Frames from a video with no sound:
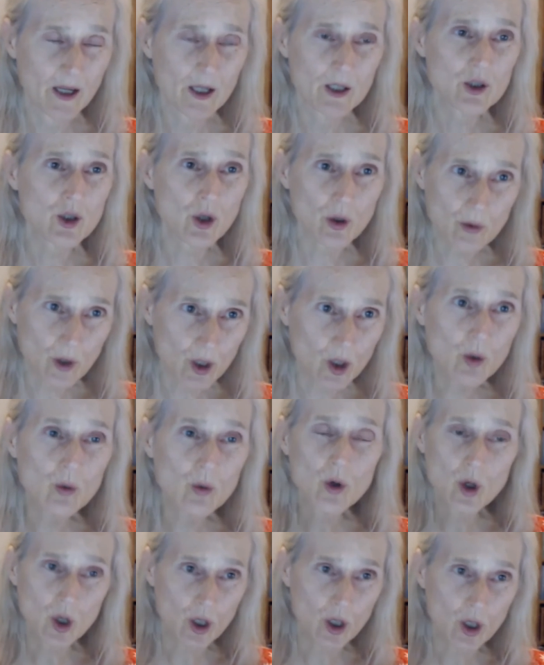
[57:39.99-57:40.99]
So you
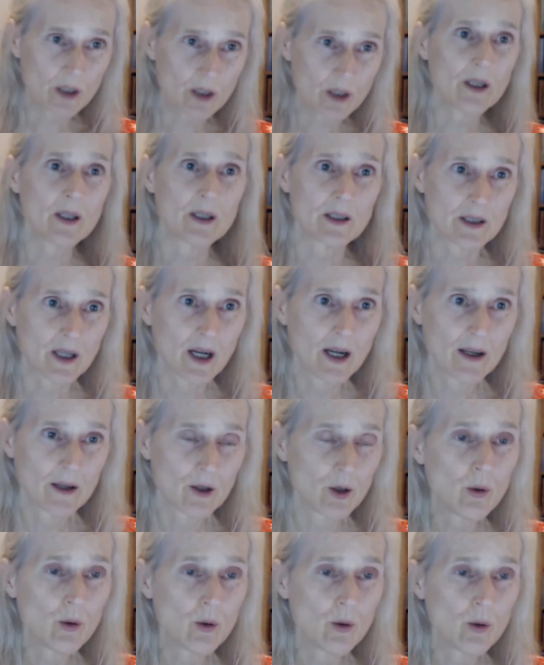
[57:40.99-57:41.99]
couldn't,
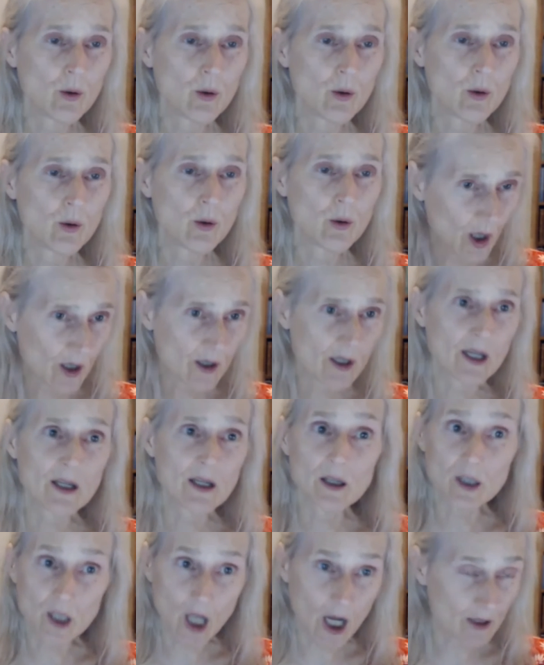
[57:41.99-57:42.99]
you know, work
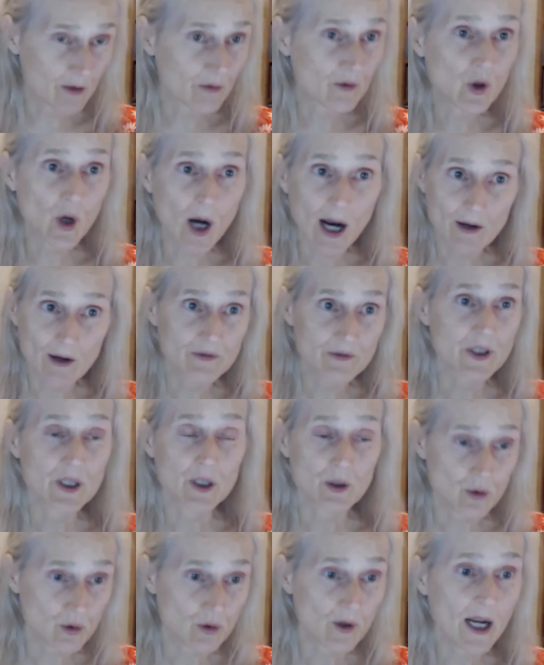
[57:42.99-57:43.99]
in a lot of crafts
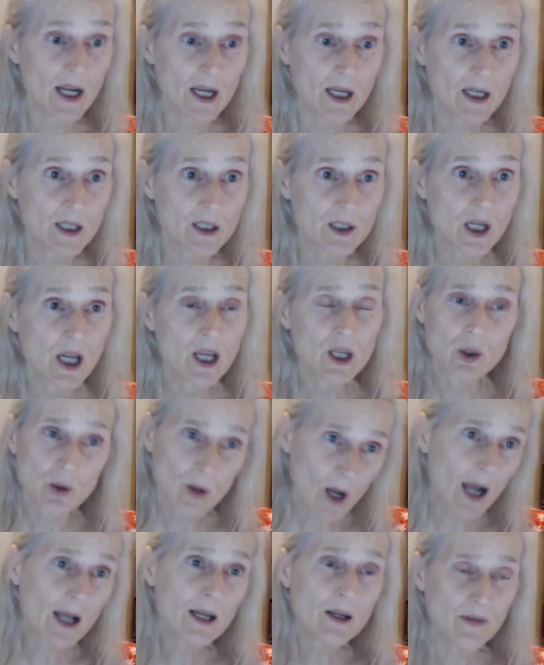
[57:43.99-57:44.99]
and trades. You
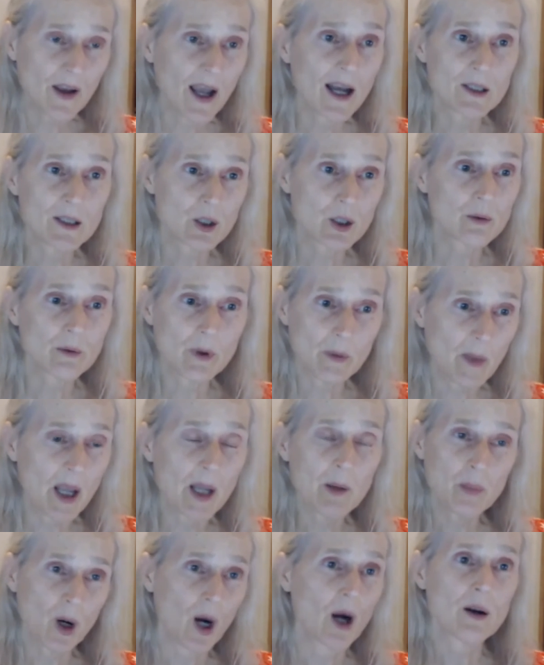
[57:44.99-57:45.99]
kind of had to
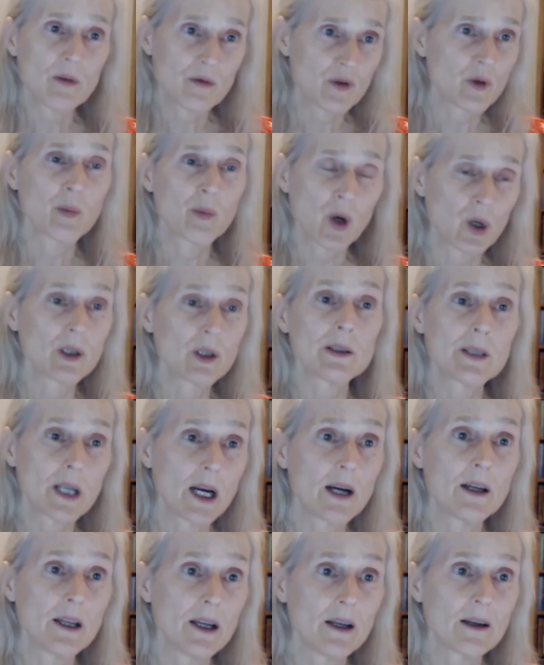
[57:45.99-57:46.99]
remain part of the
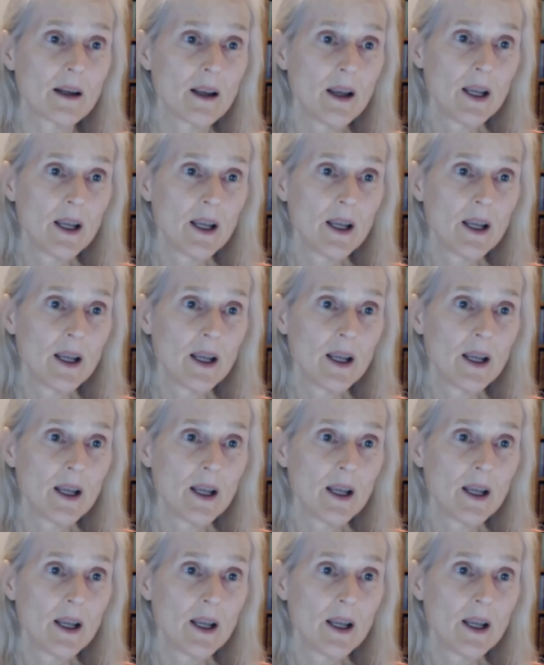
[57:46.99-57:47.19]
proletariat.